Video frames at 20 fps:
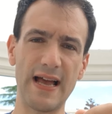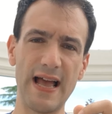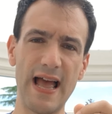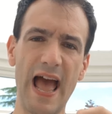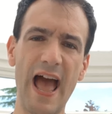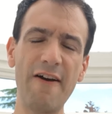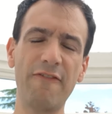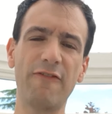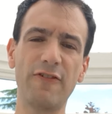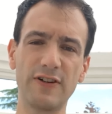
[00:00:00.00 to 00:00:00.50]

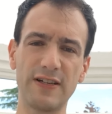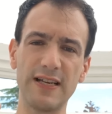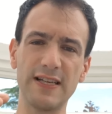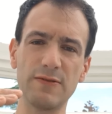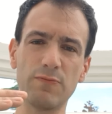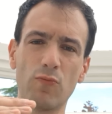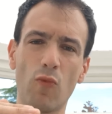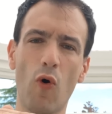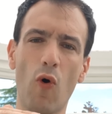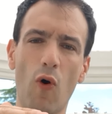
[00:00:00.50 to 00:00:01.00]
effort
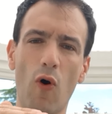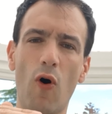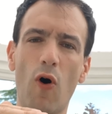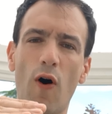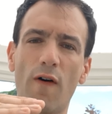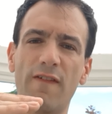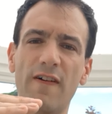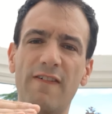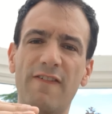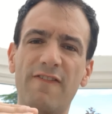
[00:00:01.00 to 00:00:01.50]
is more
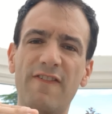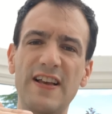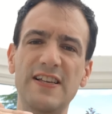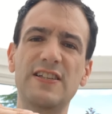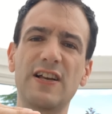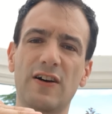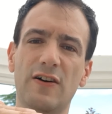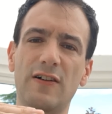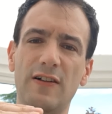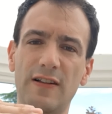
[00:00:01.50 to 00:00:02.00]
of a
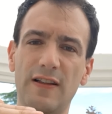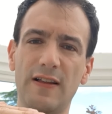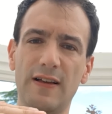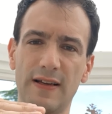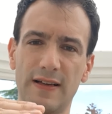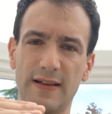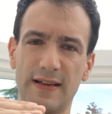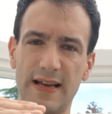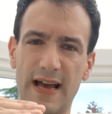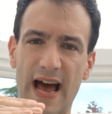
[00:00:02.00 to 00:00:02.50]
physical
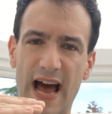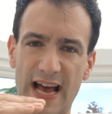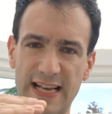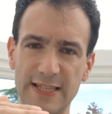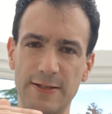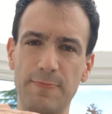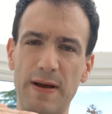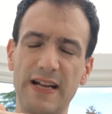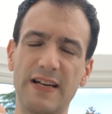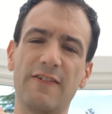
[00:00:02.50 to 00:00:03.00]

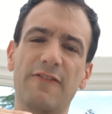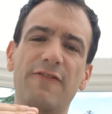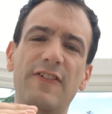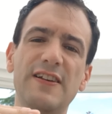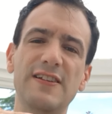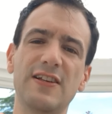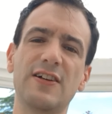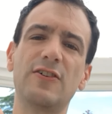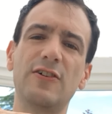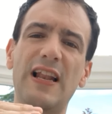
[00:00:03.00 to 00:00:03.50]
aspect, a
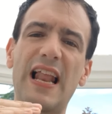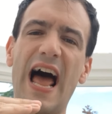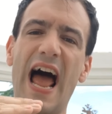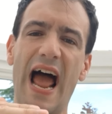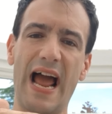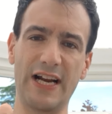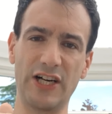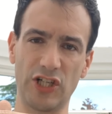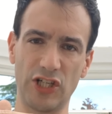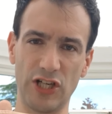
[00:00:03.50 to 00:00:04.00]
physical
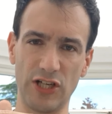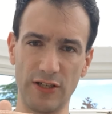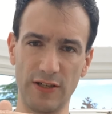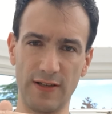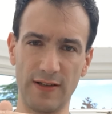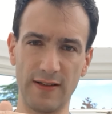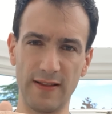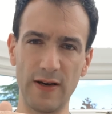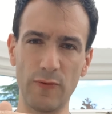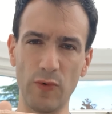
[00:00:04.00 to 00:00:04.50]
action
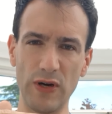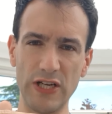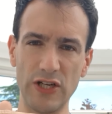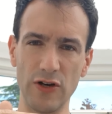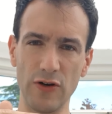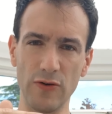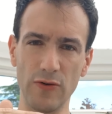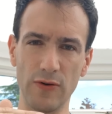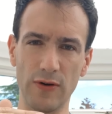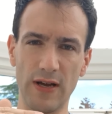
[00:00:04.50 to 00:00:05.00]
that we
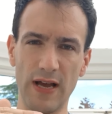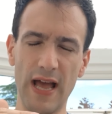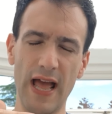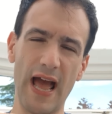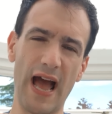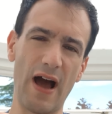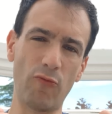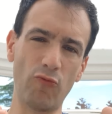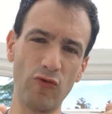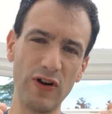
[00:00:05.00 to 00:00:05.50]
do.
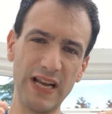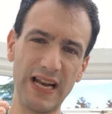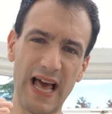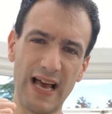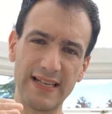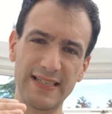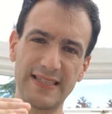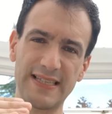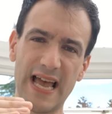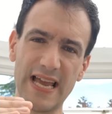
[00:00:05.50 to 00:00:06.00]
And
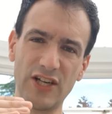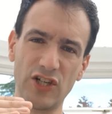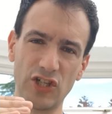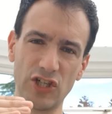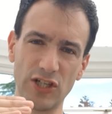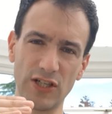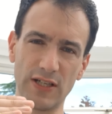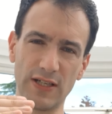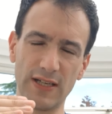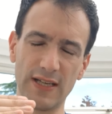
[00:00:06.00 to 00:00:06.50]

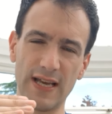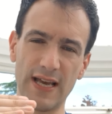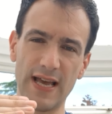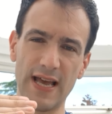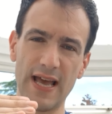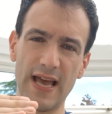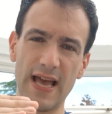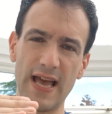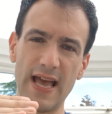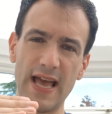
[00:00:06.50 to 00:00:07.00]
relaxation
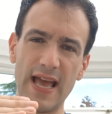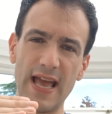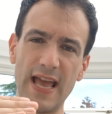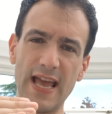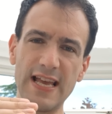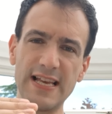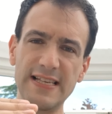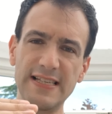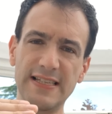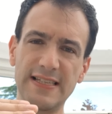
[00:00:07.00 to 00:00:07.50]

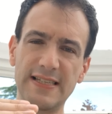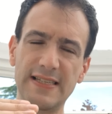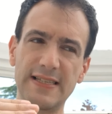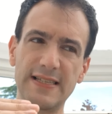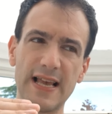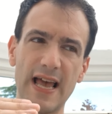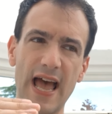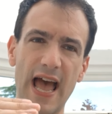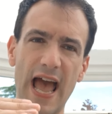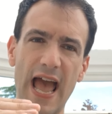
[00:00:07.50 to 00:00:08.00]

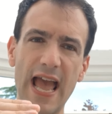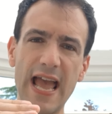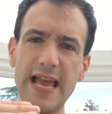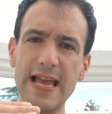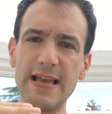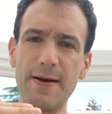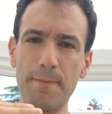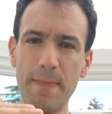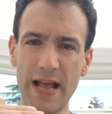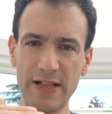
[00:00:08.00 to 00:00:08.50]
is
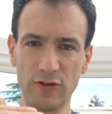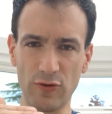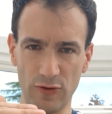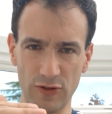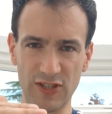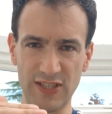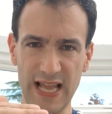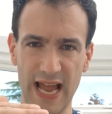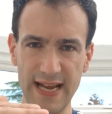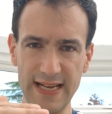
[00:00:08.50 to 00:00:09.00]
a mental
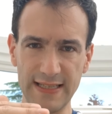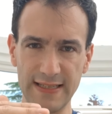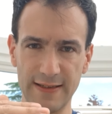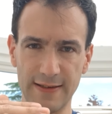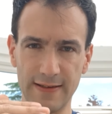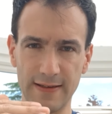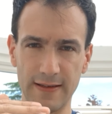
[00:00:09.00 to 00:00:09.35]
state.